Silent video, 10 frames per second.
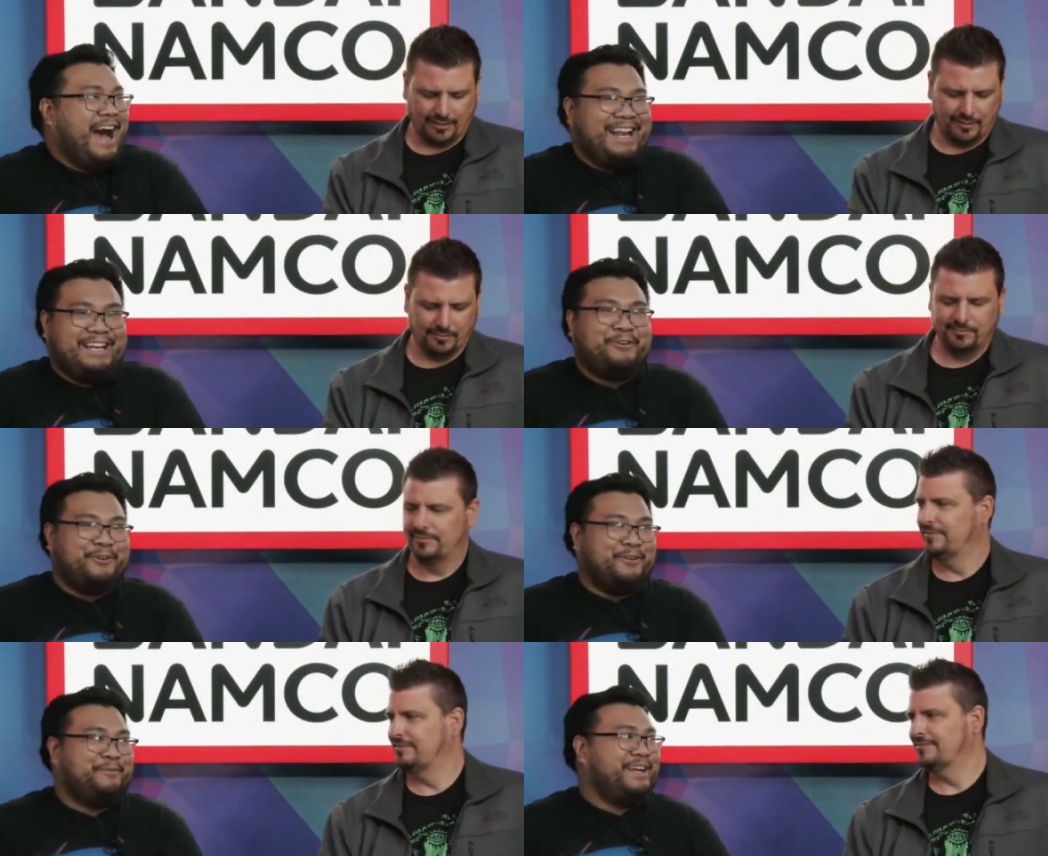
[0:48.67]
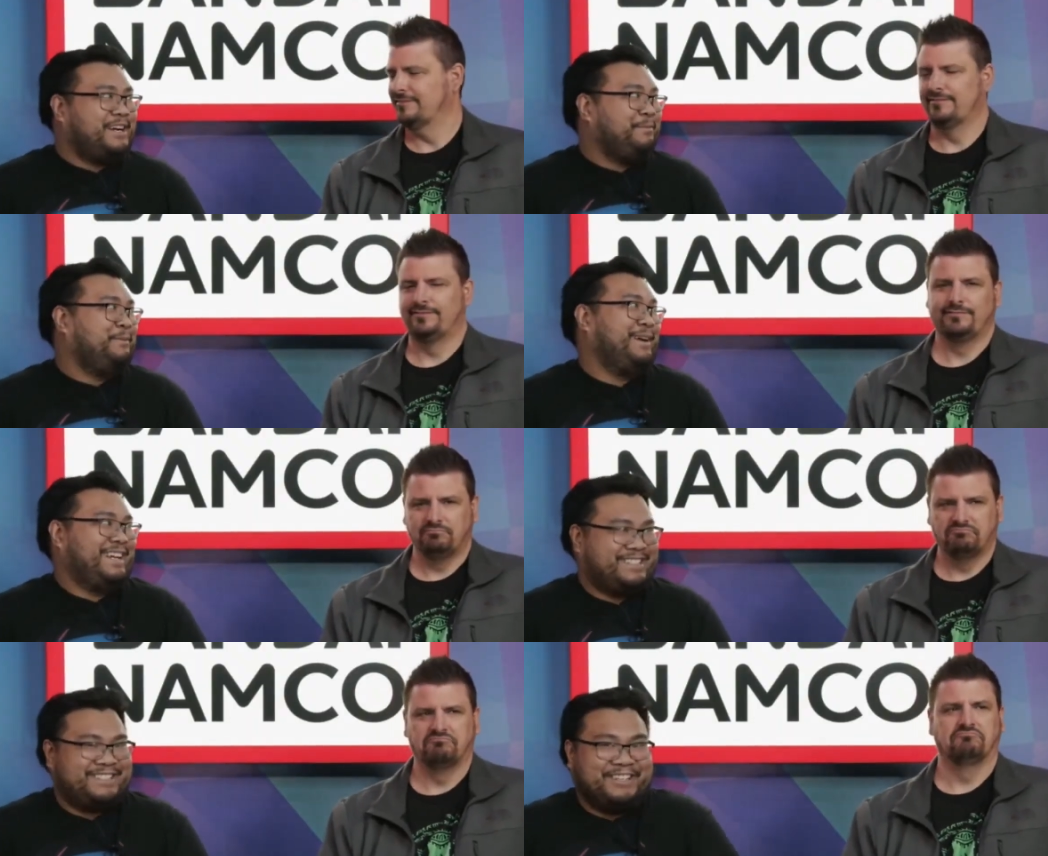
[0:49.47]
Speaker 1: I need to order me a couple
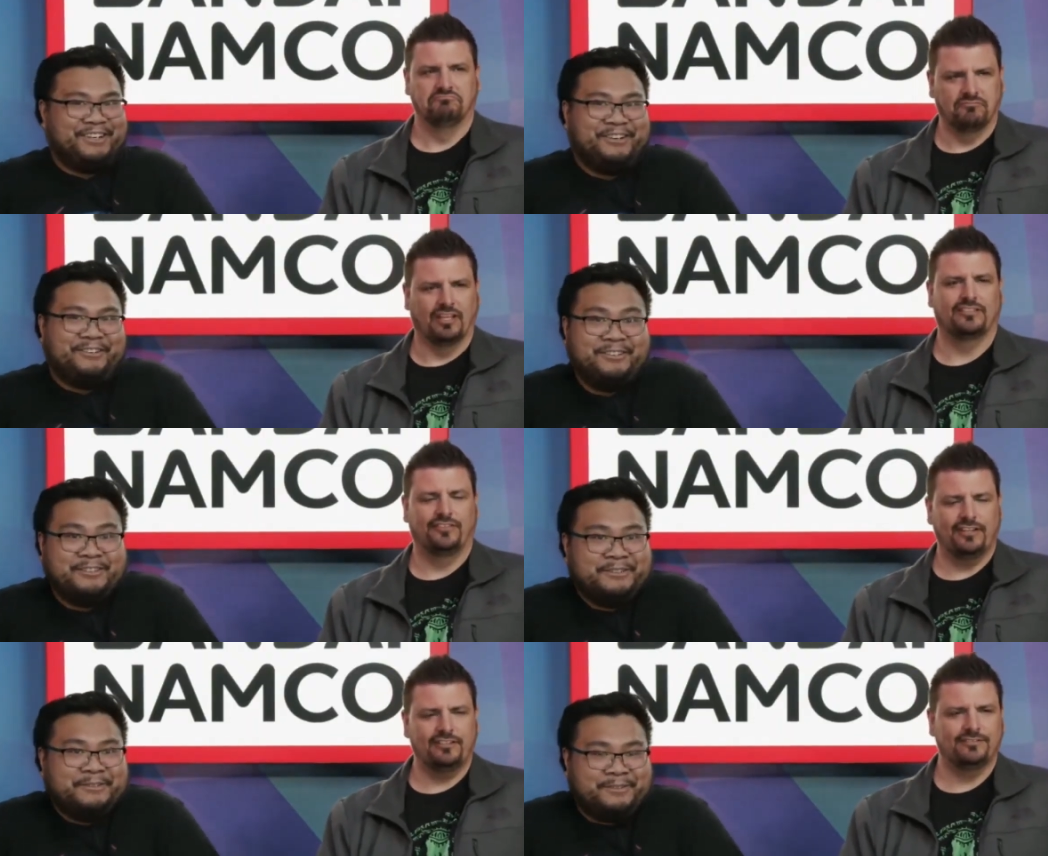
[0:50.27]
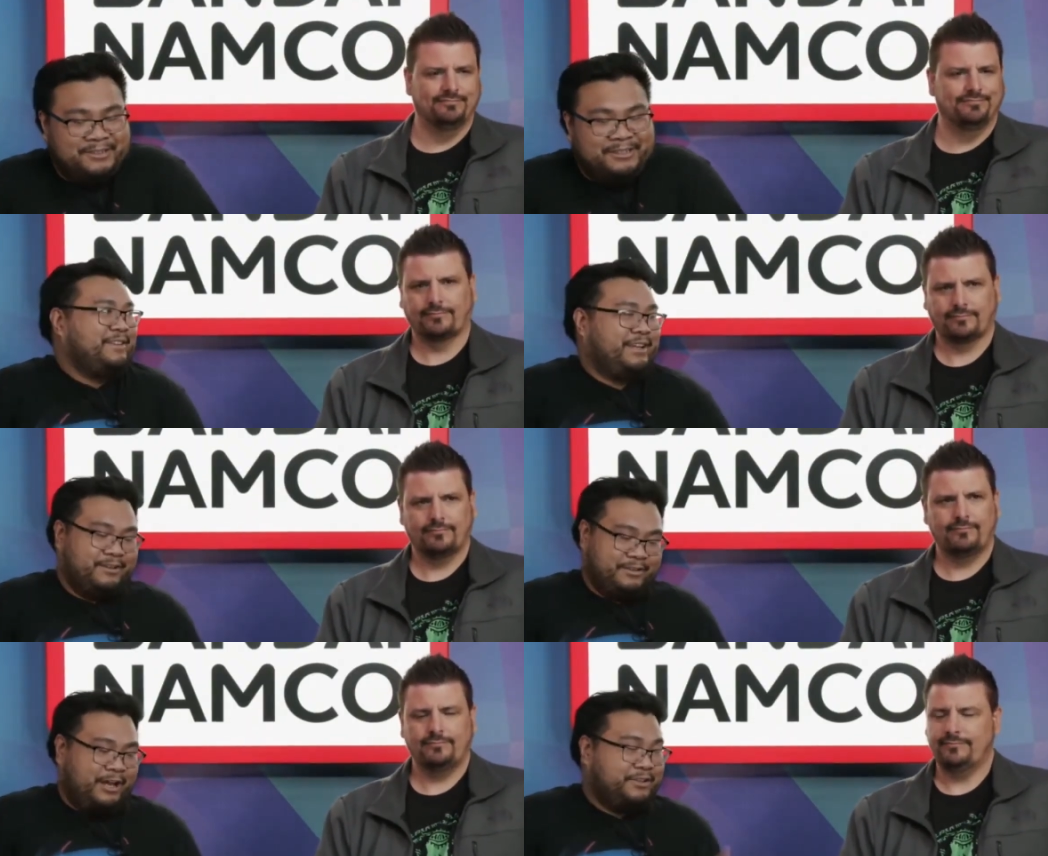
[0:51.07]
bikes. So that's fair. Yeah, like
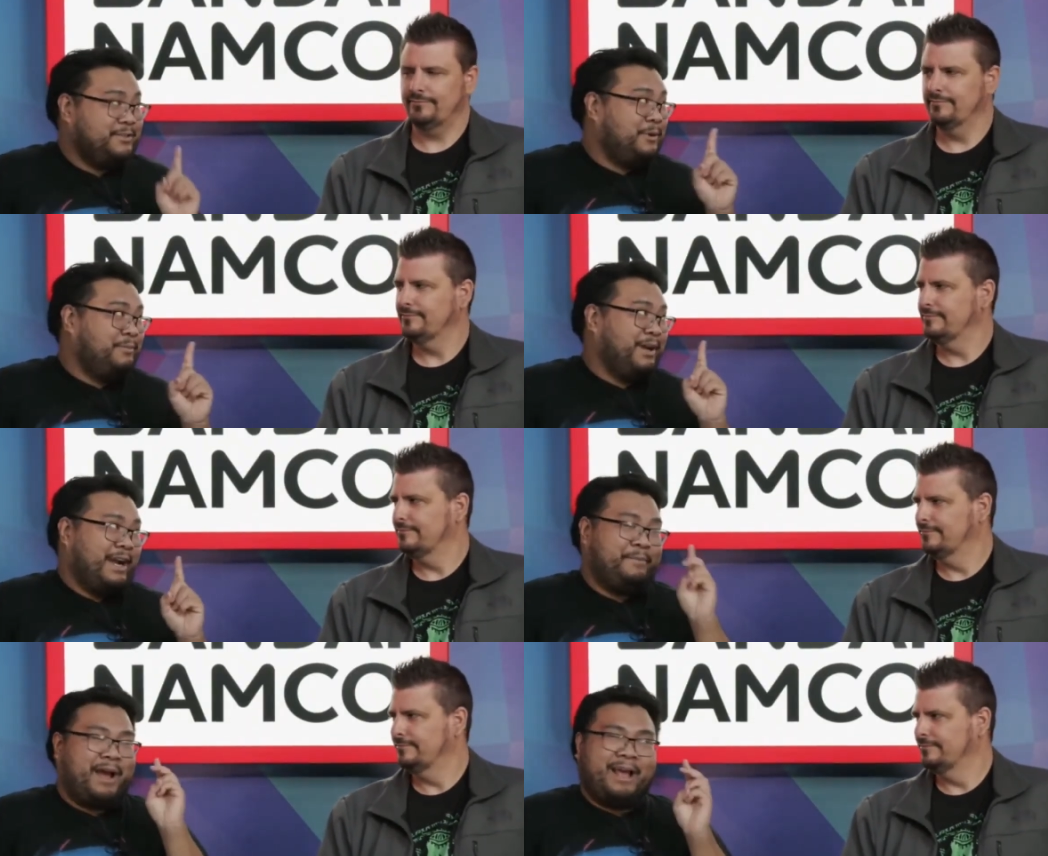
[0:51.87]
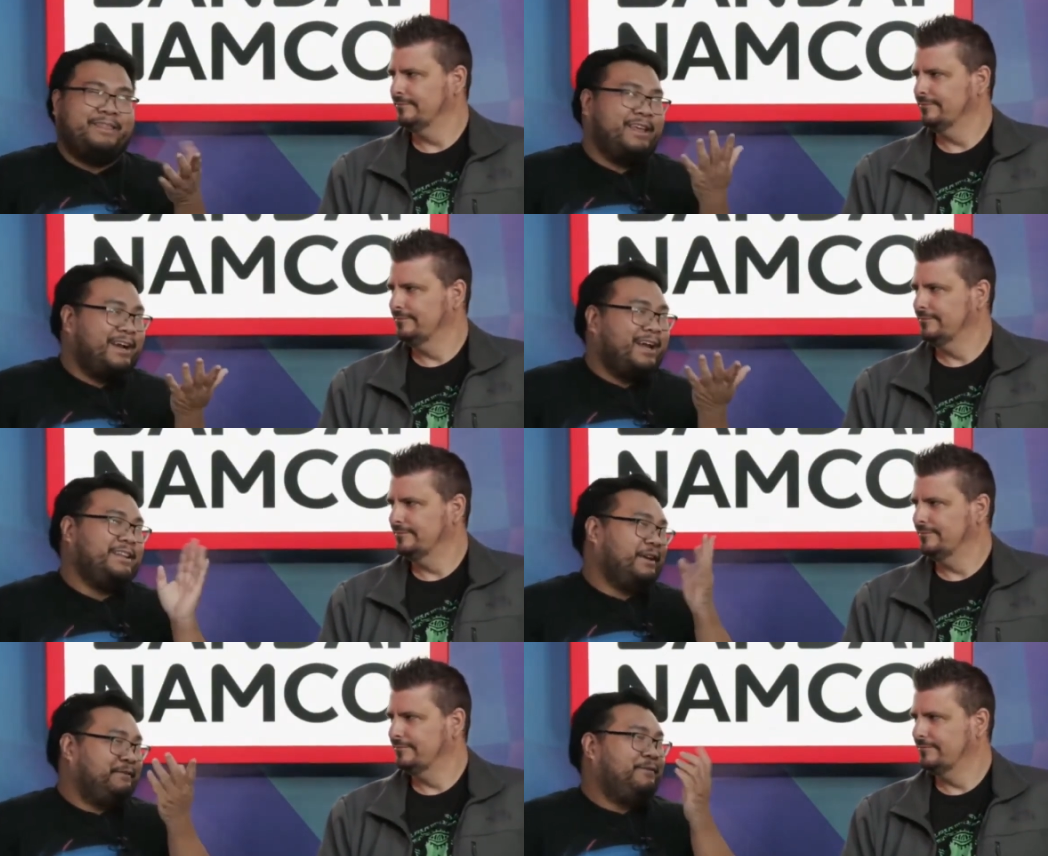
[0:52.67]
not just one bike. I, I think I
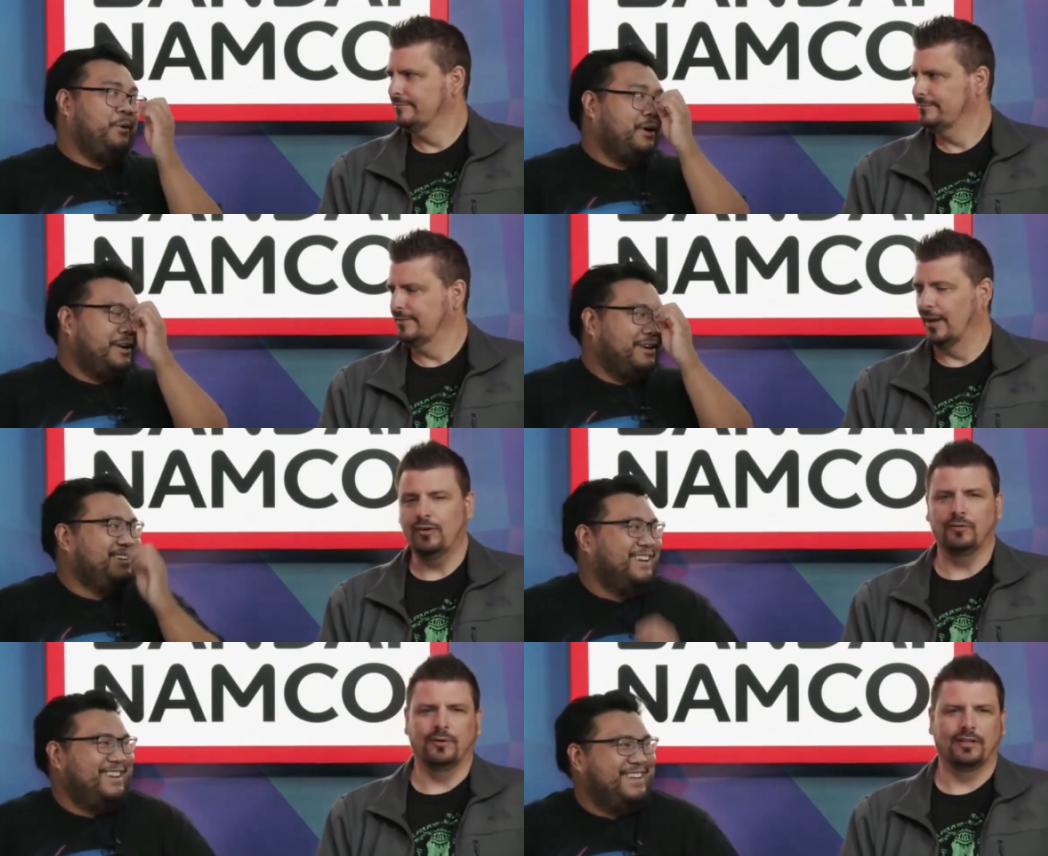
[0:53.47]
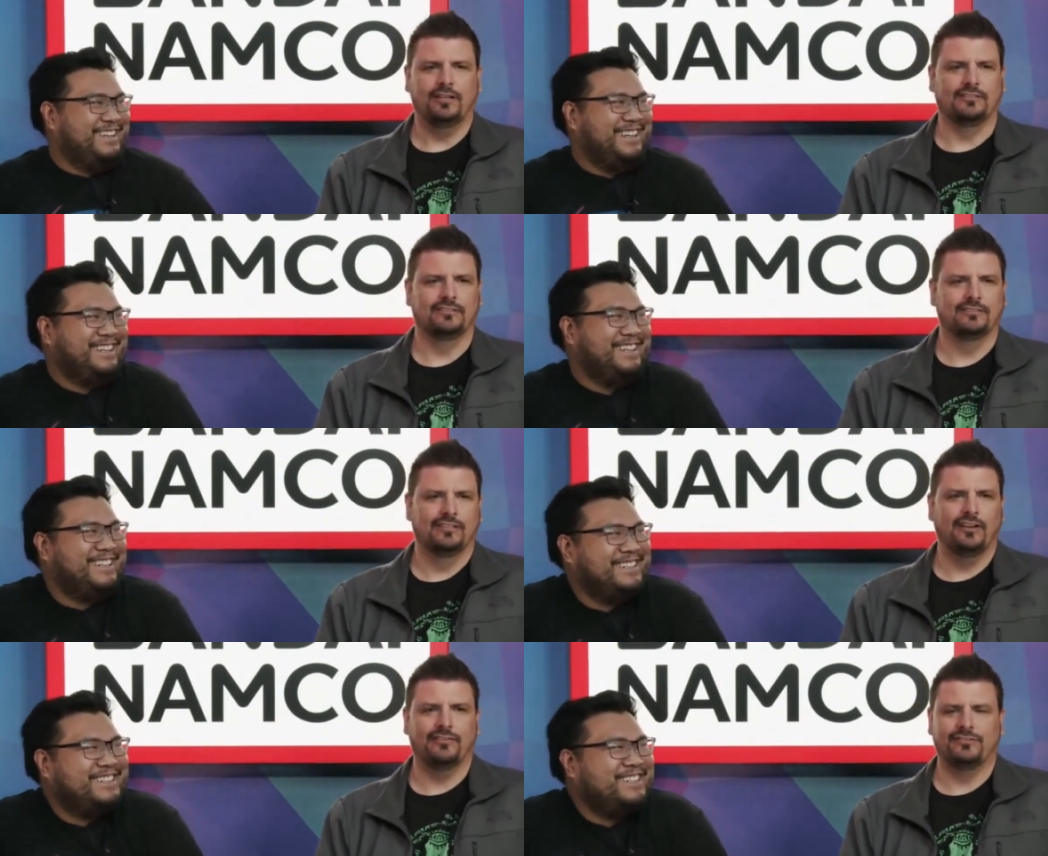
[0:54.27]
need like four. Oh my gosh,
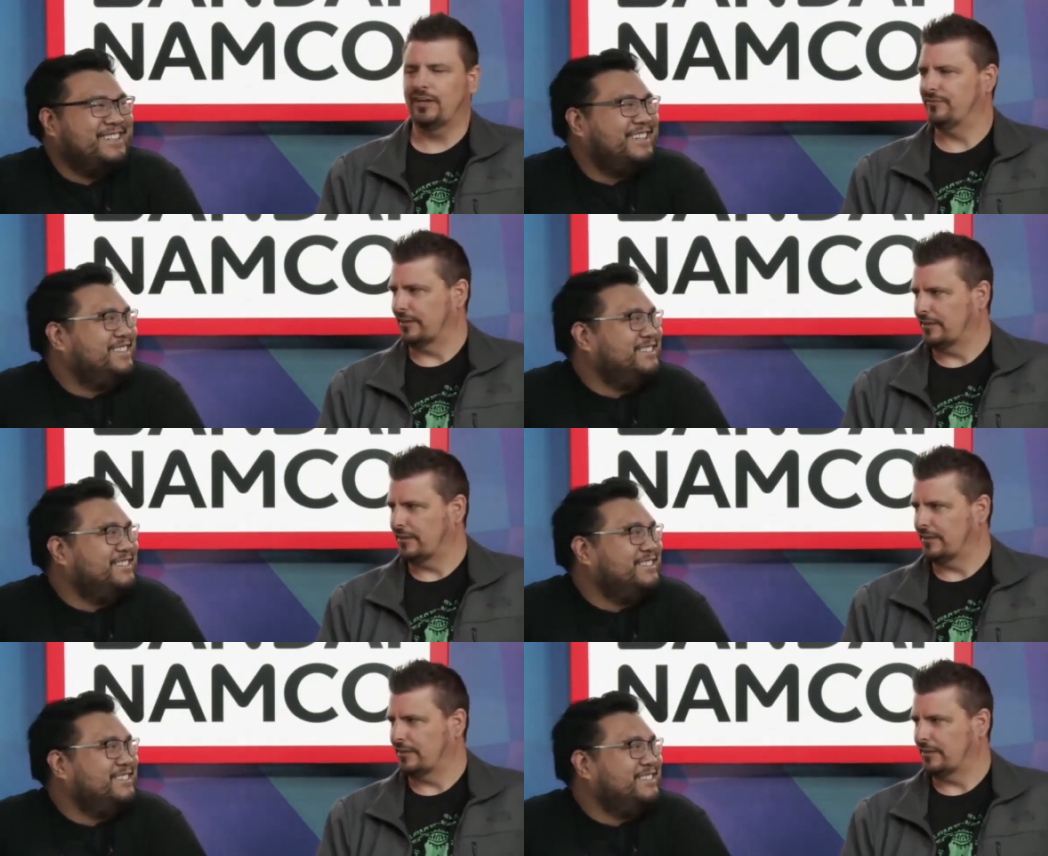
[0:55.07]
Speaker 2: they'll have traffic.